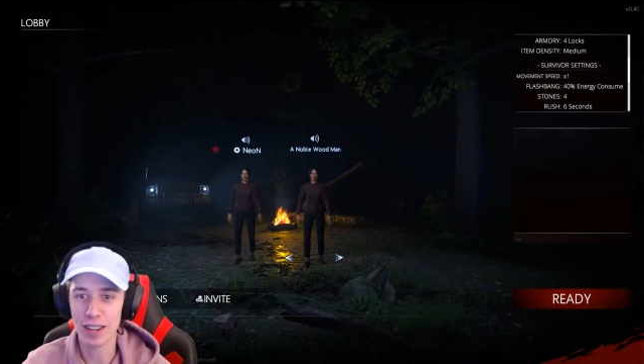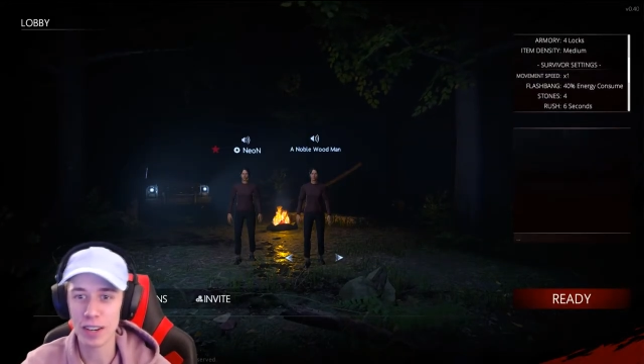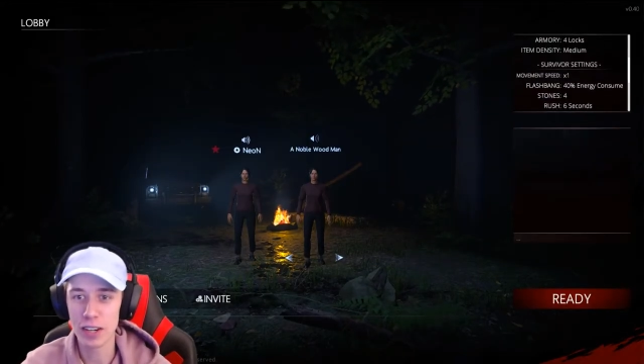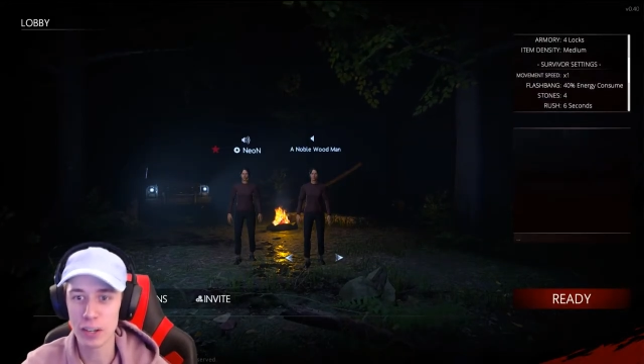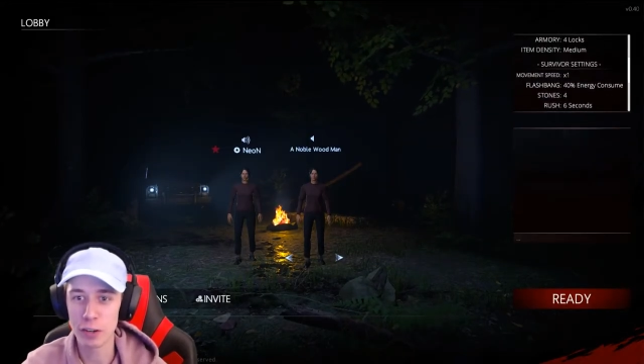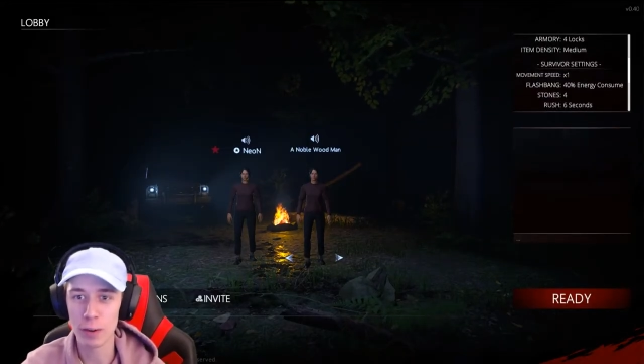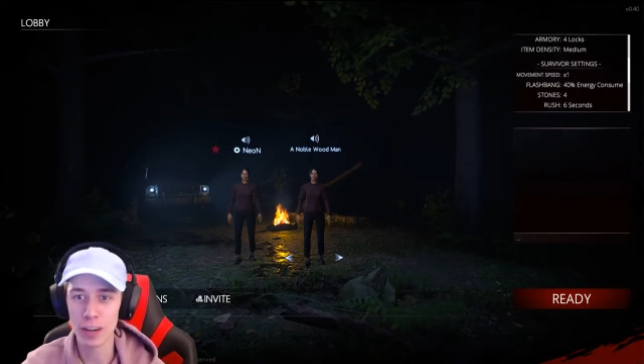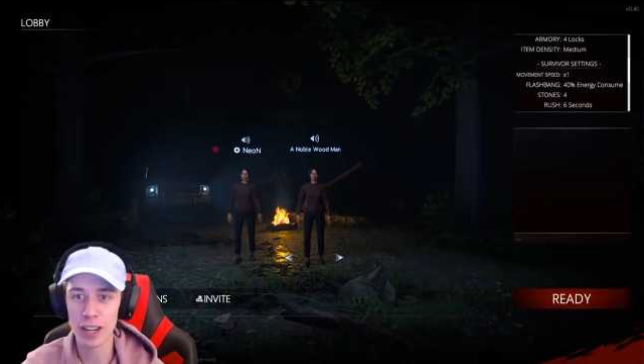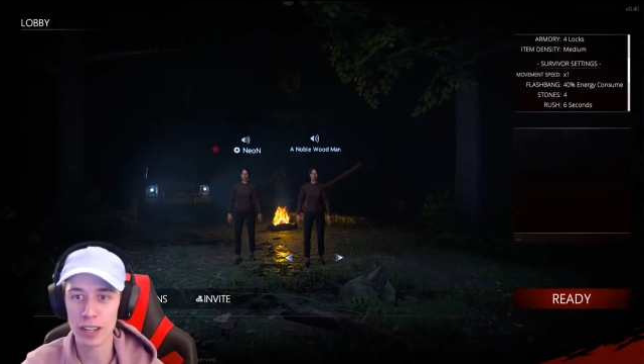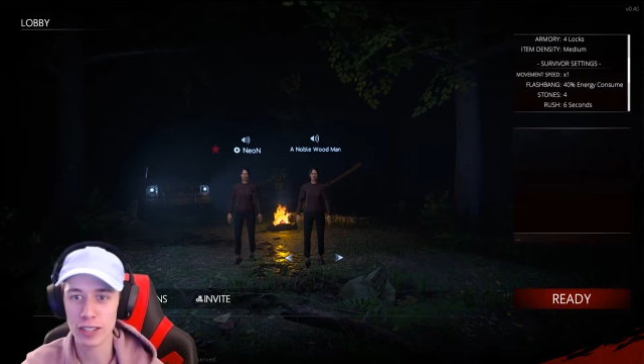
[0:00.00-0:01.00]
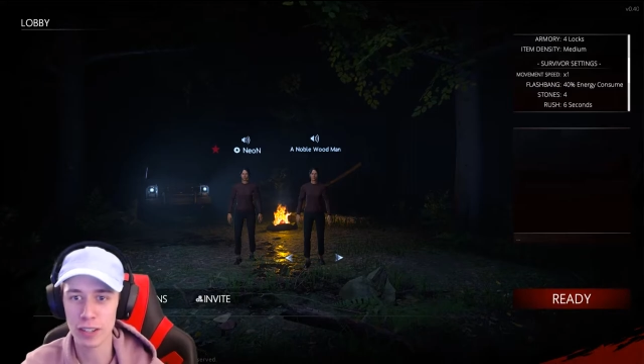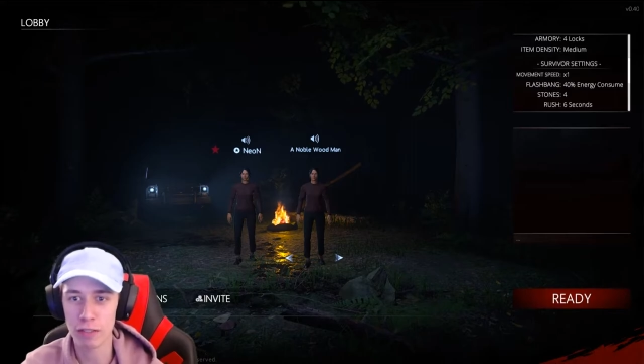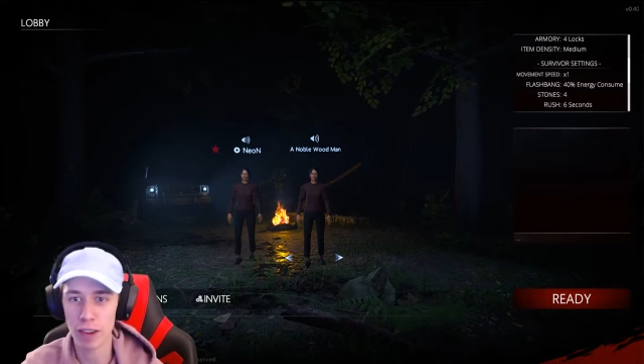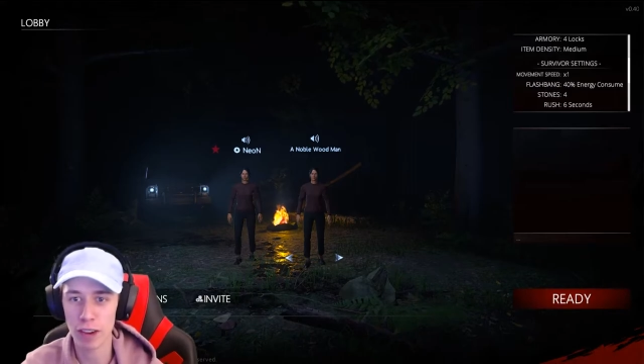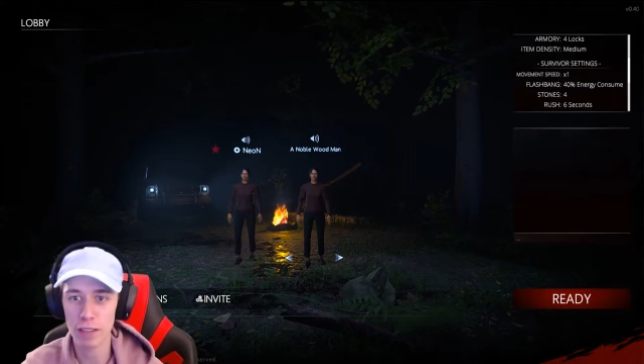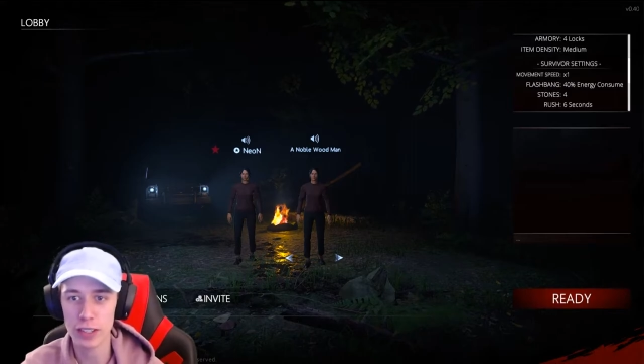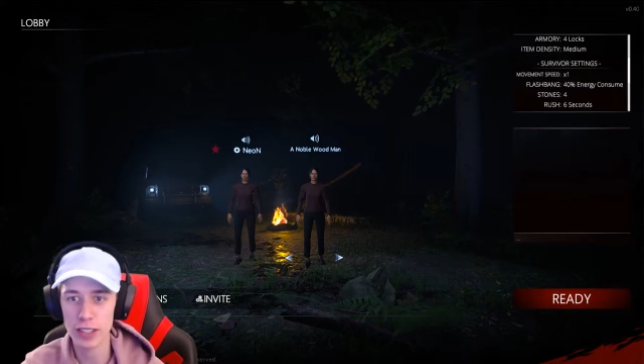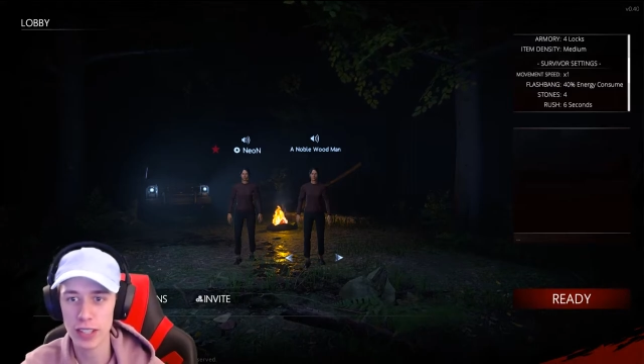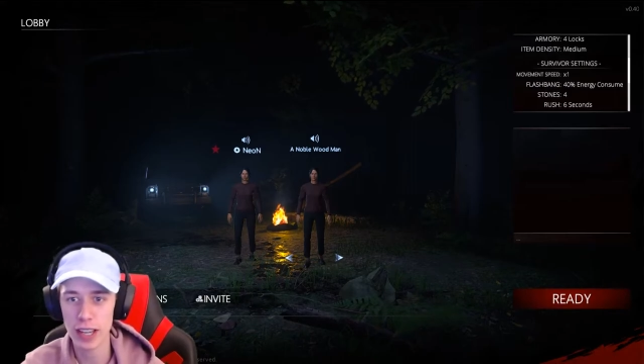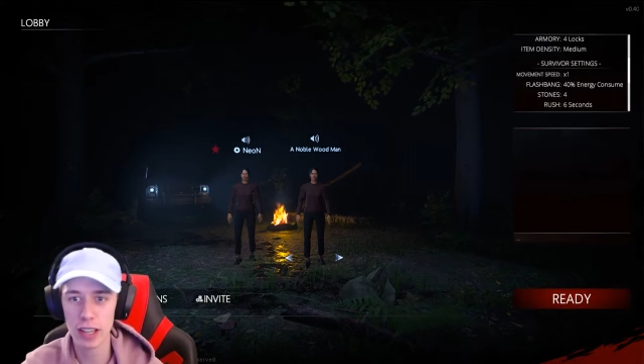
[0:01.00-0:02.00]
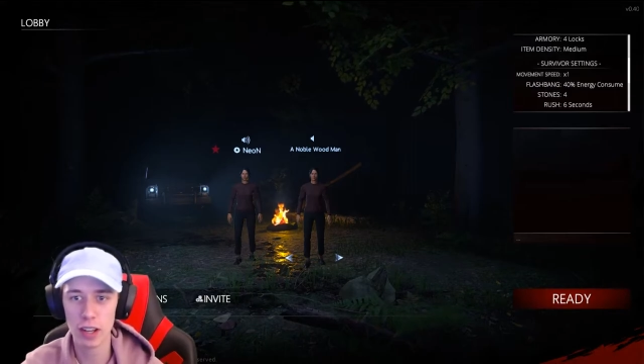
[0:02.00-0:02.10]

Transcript: Do you want a survivor setting?